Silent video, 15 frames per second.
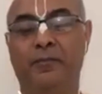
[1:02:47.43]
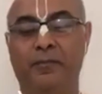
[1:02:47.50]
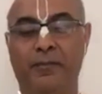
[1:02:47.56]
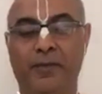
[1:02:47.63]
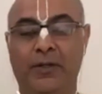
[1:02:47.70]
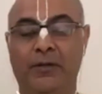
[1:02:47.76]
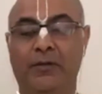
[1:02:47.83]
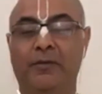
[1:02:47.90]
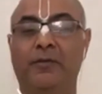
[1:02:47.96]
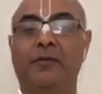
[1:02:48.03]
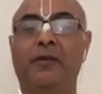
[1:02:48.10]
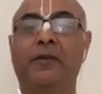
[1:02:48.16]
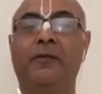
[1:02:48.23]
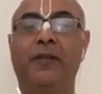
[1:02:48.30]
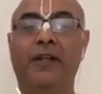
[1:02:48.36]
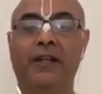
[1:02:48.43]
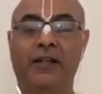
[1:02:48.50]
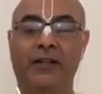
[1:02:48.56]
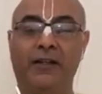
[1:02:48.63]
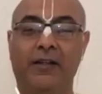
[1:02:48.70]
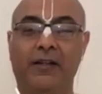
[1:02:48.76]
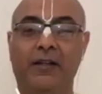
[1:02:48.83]

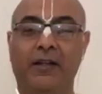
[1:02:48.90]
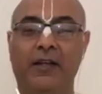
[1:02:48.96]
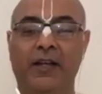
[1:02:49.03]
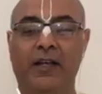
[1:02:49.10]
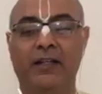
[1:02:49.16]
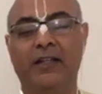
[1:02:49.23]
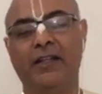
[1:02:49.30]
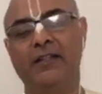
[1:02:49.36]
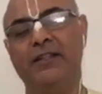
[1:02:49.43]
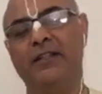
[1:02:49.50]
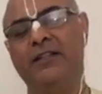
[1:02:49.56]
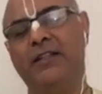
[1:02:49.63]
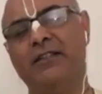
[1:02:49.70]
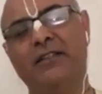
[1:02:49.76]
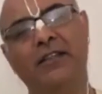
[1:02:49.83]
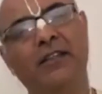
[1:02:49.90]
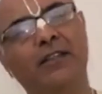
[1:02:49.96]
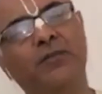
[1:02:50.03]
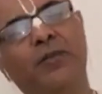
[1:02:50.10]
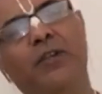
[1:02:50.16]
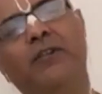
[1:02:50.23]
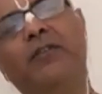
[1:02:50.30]
revealing. And then she says in his
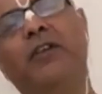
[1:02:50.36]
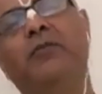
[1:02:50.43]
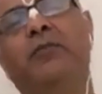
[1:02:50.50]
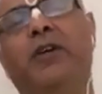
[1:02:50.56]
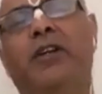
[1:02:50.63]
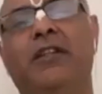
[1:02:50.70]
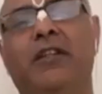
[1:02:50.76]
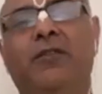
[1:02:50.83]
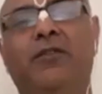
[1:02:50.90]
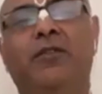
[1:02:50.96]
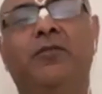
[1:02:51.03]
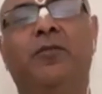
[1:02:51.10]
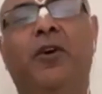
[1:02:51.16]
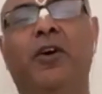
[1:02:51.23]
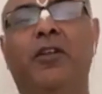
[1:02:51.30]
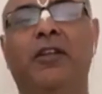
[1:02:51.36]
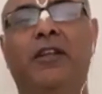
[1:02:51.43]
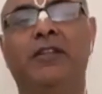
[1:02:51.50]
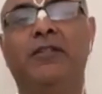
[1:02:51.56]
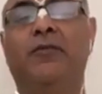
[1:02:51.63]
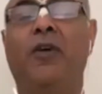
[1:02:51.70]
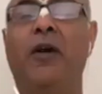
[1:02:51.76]
previous birth he was born
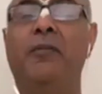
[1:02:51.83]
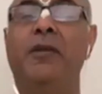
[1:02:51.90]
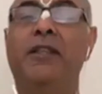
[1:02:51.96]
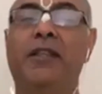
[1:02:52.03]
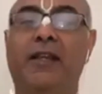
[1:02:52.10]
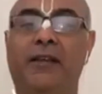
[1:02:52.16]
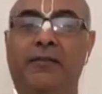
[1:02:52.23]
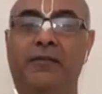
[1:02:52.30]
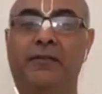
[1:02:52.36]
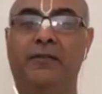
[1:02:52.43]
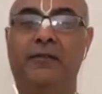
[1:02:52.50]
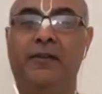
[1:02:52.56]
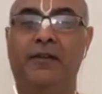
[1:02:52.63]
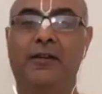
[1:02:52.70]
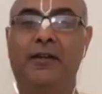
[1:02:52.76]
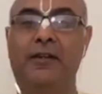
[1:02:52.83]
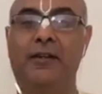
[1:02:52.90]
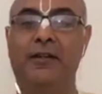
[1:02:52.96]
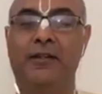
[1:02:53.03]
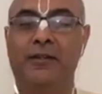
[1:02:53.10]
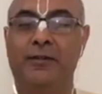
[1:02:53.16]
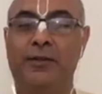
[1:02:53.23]
as a Vaman Dev.
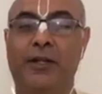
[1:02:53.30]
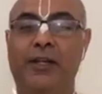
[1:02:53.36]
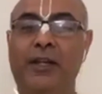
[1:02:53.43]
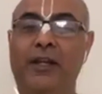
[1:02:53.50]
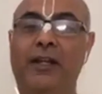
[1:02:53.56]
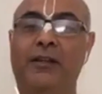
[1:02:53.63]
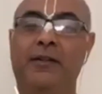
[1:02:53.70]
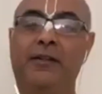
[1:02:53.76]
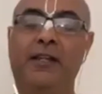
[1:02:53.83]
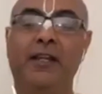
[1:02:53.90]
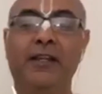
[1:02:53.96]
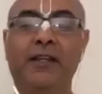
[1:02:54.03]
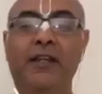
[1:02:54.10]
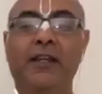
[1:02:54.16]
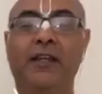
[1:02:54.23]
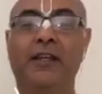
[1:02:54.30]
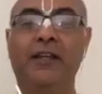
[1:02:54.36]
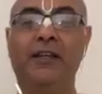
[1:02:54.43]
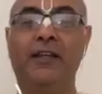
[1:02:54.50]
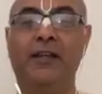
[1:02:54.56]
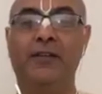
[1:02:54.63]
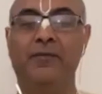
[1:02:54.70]
So again,
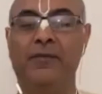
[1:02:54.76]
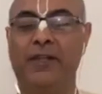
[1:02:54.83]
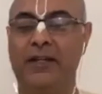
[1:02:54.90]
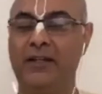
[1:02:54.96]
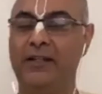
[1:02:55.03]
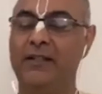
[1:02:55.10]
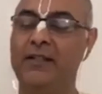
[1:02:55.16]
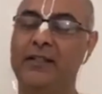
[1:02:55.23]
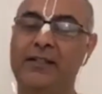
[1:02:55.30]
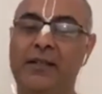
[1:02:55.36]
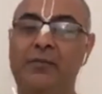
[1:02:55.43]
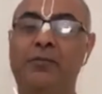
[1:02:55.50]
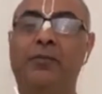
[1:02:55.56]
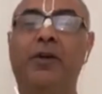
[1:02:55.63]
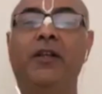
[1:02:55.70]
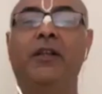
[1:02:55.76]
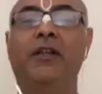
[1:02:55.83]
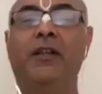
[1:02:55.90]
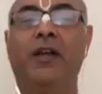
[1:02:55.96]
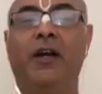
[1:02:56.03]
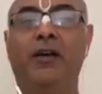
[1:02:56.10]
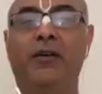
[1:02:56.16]
thinking that these are simple
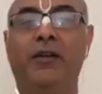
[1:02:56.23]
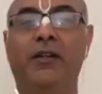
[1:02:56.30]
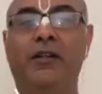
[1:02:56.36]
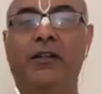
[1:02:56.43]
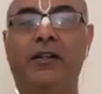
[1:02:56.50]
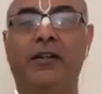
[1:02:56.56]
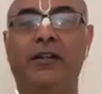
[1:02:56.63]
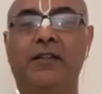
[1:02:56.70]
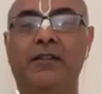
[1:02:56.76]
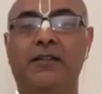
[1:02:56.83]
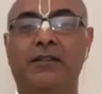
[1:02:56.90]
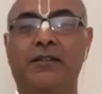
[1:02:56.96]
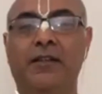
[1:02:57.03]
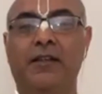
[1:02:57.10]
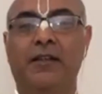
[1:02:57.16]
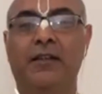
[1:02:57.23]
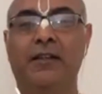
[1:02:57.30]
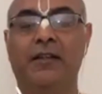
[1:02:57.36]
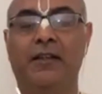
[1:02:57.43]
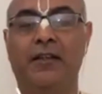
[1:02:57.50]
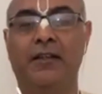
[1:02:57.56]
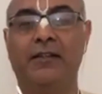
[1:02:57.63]
cowherd girls
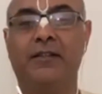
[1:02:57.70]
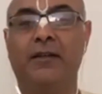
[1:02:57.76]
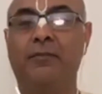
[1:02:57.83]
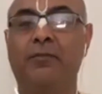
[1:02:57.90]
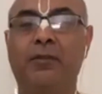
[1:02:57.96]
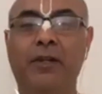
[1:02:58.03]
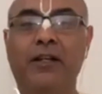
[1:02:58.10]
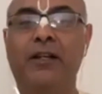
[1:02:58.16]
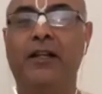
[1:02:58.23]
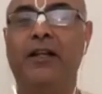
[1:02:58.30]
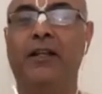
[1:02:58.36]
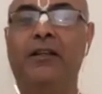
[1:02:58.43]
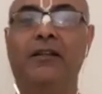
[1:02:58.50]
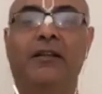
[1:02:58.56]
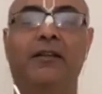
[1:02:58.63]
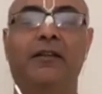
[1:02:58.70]
is completely,